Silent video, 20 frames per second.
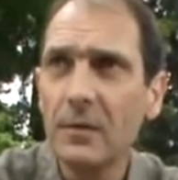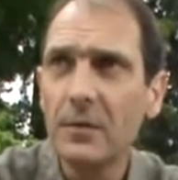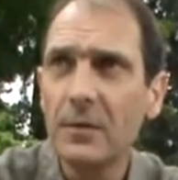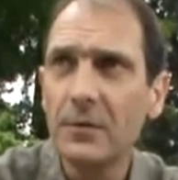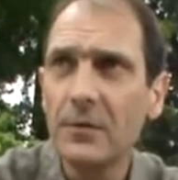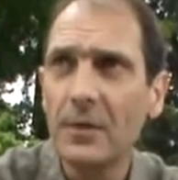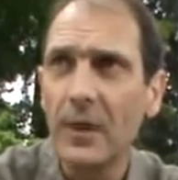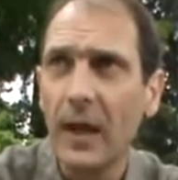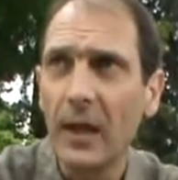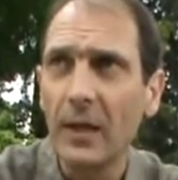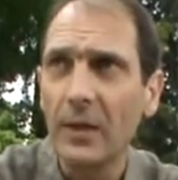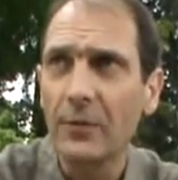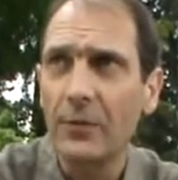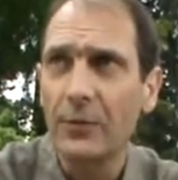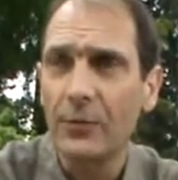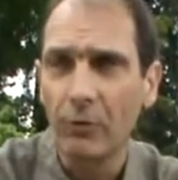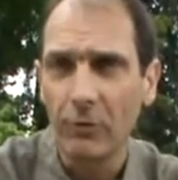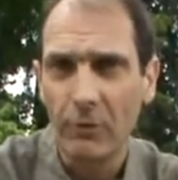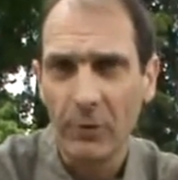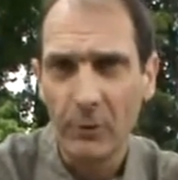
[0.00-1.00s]
to tell a
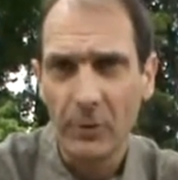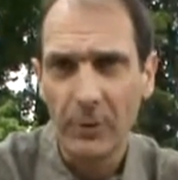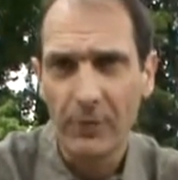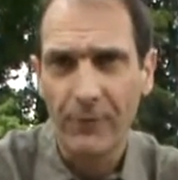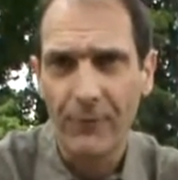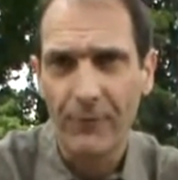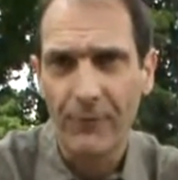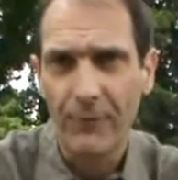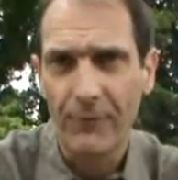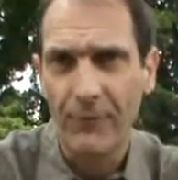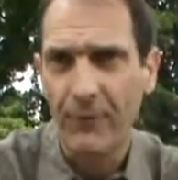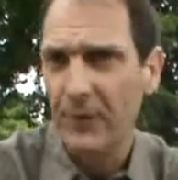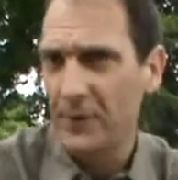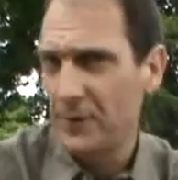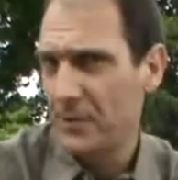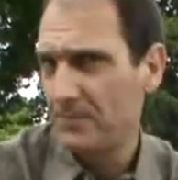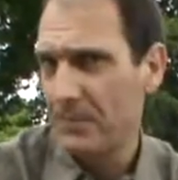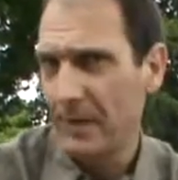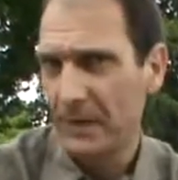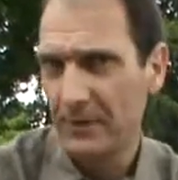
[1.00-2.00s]
story with a
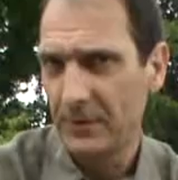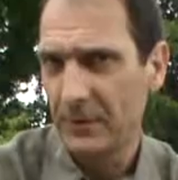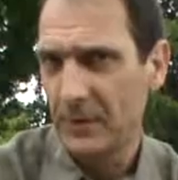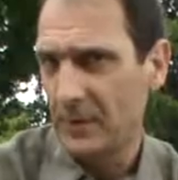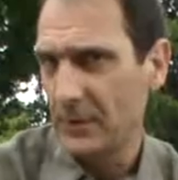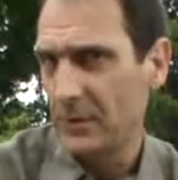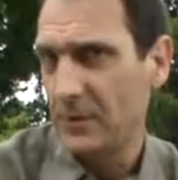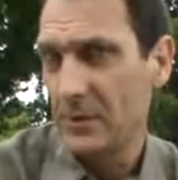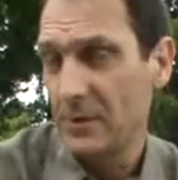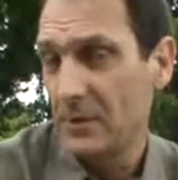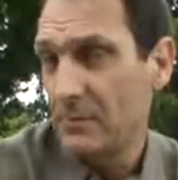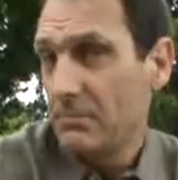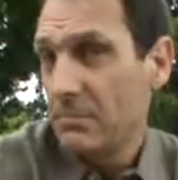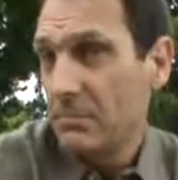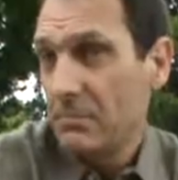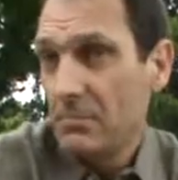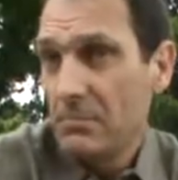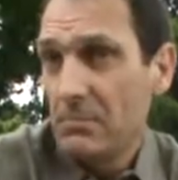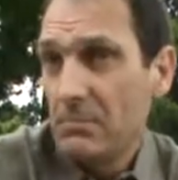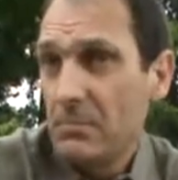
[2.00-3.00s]
French-based culture.
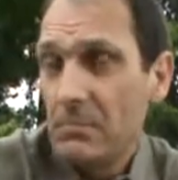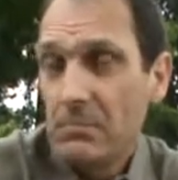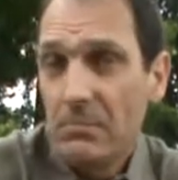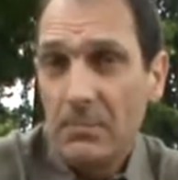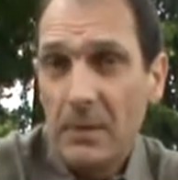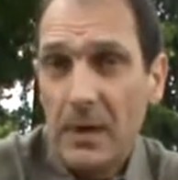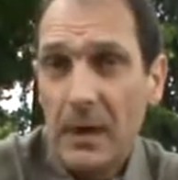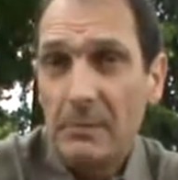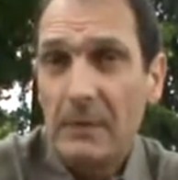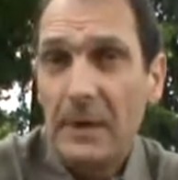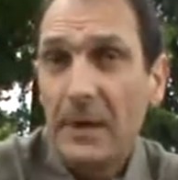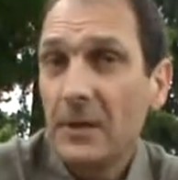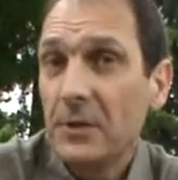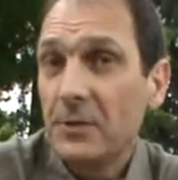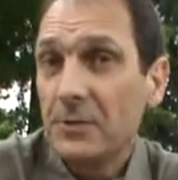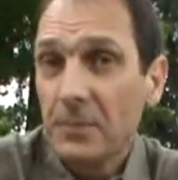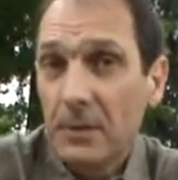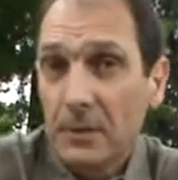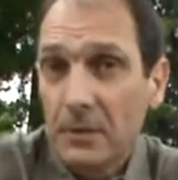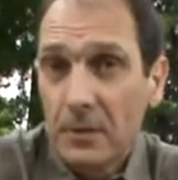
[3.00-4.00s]
I'm an
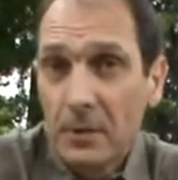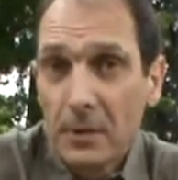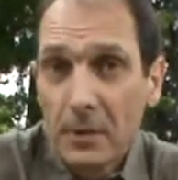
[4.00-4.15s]
Englishman.